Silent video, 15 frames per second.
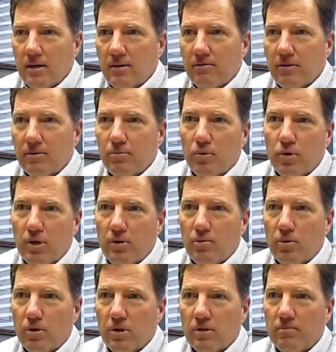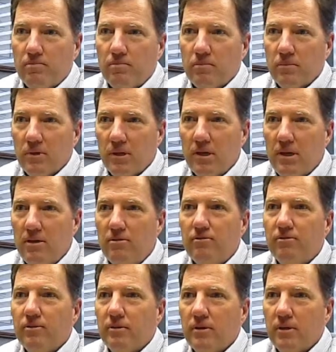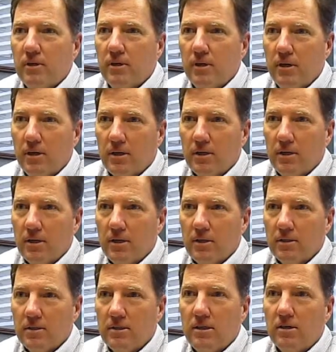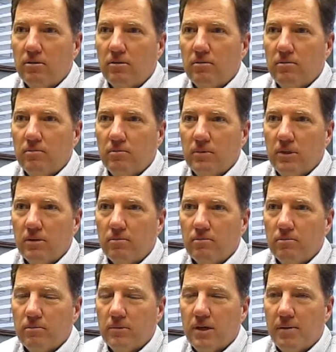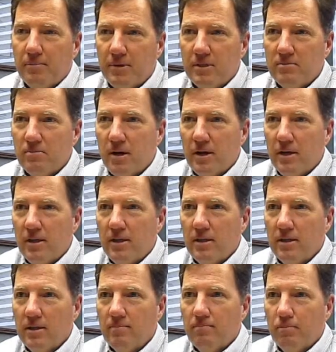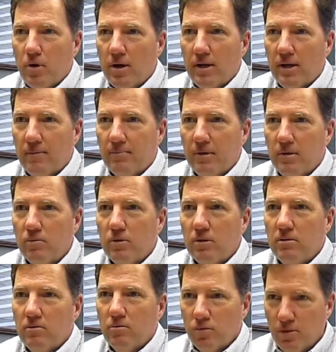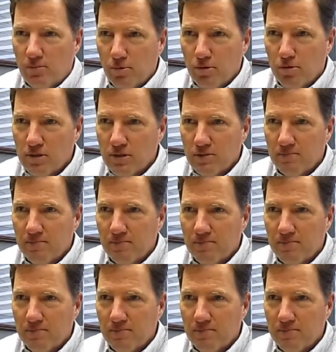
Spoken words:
if an employee were to leave and steal company's money, then the bonding company would reimburse them.